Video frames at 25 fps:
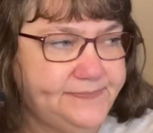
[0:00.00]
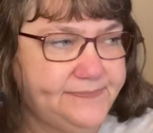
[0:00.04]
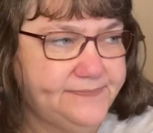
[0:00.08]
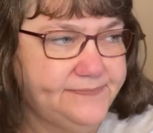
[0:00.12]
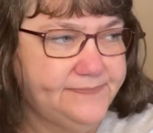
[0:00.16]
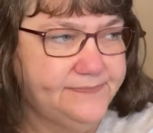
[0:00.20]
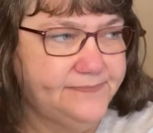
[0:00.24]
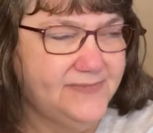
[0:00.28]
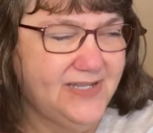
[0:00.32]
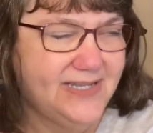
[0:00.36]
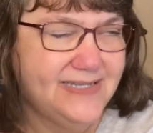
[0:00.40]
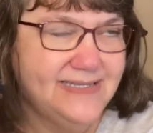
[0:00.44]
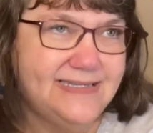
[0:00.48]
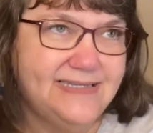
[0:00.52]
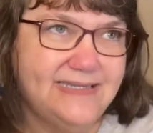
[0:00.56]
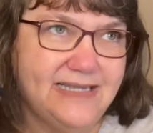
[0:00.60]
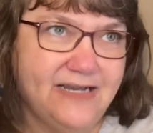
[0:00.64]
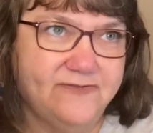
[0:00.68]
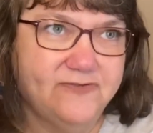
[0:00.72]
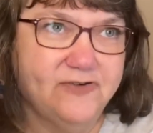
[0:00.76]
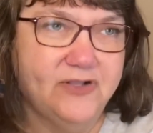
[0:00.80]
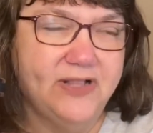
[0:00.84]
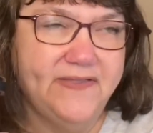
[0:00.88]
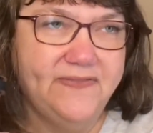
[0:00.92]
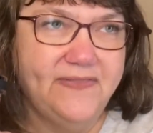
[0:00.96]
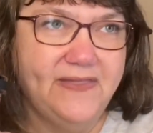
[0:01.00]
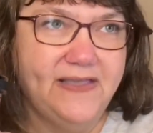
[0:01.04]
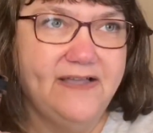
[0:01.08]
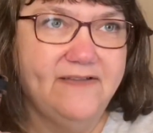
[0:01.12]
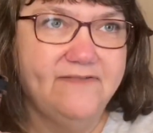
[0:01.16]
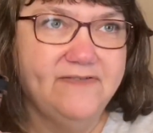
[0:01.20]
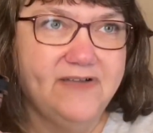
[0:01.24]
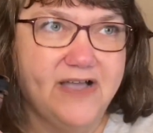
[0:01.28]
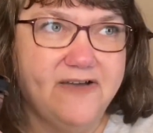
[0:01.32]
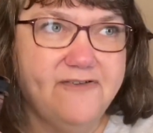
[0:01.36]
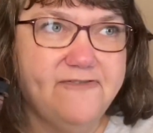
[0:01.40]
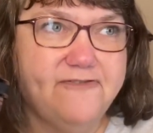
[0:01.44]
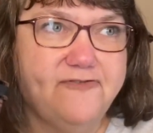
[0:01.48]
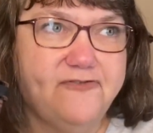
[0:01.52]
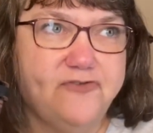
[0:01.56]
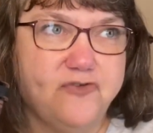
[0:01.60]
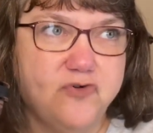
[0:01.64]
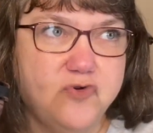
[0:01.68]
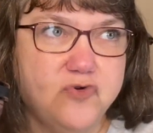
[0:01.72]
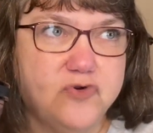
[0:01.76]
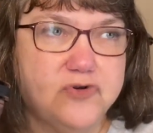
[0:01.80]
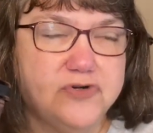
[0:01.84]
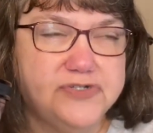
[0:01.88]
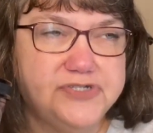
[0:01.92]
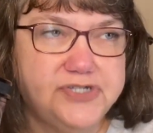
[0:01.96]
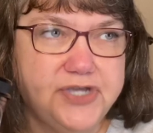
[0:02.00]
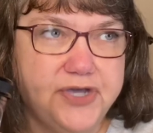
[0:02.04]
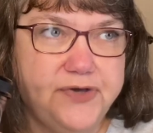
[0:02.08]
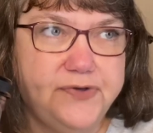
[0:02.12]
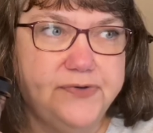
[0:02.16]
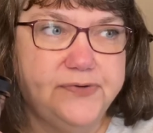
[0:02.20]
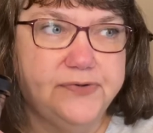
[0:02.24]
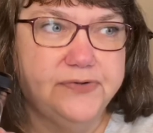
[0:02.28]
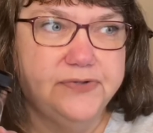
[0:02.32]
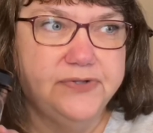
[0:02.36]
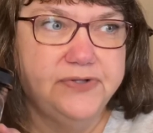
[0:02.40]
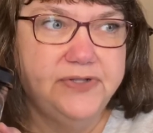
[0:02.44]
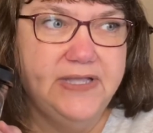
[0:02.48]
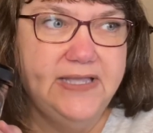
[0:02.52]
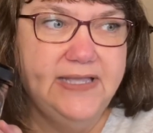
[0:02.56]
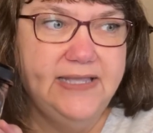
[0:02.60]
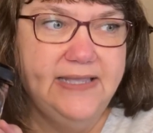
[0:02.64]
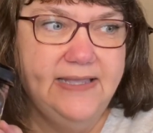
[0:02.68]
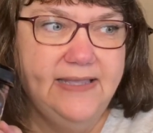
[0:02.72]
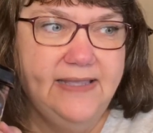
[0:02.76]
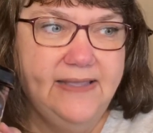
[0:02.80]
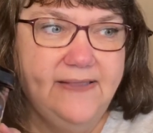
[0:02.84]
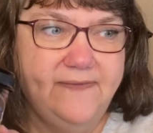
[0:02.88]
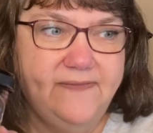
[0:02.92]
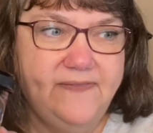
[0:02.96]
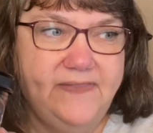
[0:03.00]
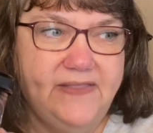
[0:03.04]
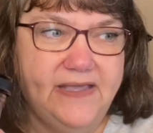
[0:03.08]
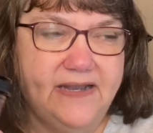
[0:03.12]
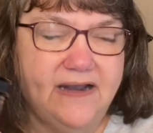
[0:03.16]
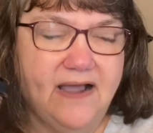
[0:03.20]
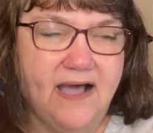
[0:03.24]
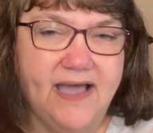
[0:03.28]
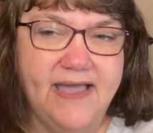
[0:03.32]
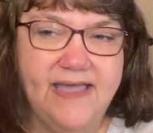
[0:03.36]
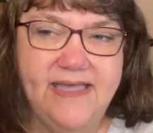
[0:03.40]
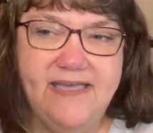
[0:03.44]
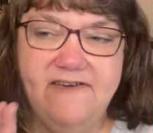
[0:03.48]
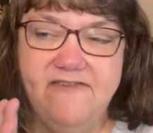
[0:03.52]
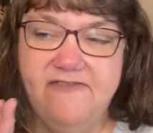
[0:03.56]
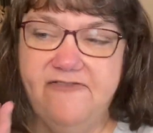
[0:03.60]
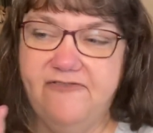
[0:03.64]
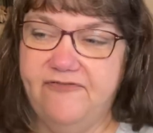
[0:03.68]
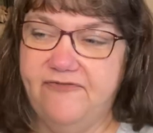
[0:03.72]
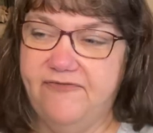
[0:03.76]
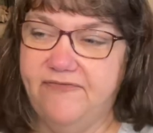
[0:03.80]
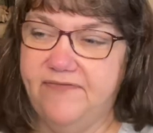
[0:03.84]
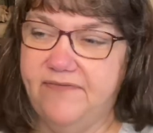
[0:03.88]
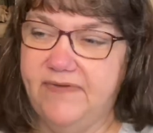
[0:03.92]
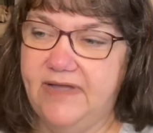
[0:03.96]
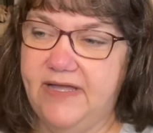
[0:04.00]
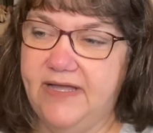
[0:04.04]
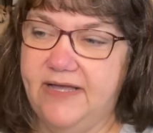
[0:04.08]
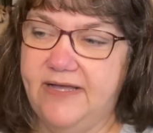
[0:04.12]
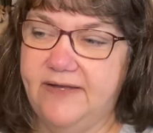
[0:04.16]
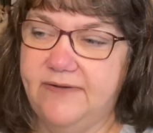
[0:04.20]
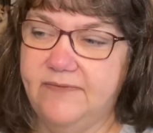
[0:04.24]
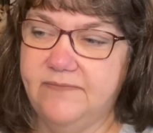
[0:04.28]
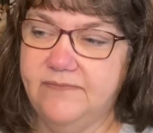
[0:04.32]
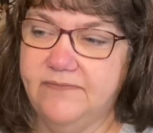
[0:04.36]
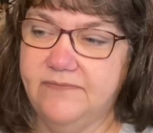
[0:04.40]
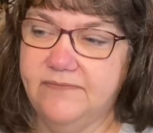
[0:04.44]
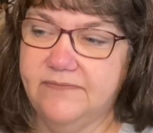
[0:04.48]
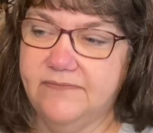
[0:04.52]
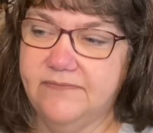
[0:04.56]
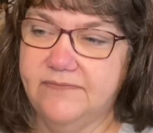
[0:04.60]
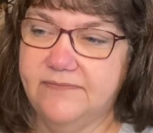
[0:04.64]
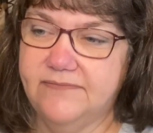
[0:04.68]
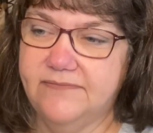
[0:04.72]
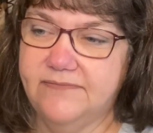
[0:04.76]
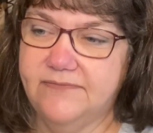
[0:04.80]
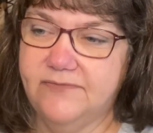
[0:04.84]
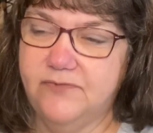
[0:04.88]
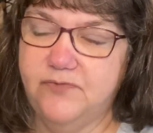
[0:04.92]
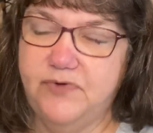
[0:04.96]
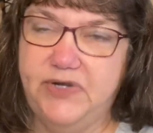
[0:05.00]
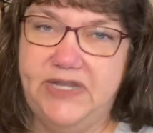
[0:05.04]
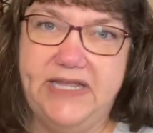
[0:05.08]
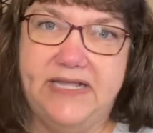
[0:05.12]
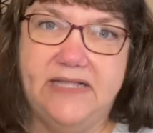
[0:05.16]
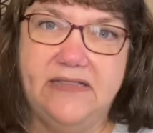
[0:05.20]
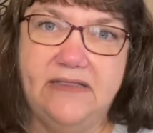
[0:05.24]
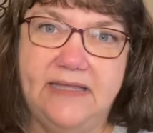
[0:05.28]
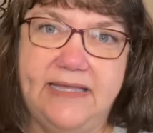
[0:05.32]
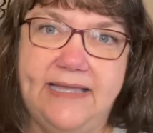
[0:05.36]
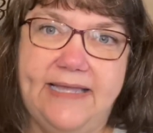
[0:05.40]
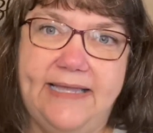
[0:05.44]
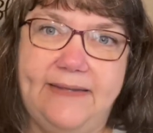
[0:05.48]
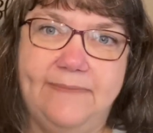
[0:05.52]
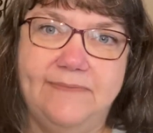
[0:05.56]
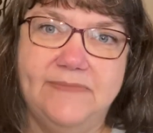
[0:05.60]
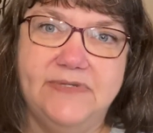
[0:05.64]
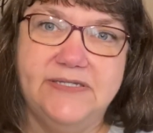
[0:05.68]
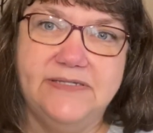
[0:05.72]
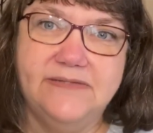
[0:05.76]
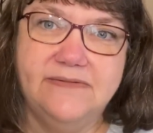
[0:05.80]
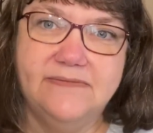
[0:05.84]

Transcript: not several, I think I've got 4 total that I have reclaimed.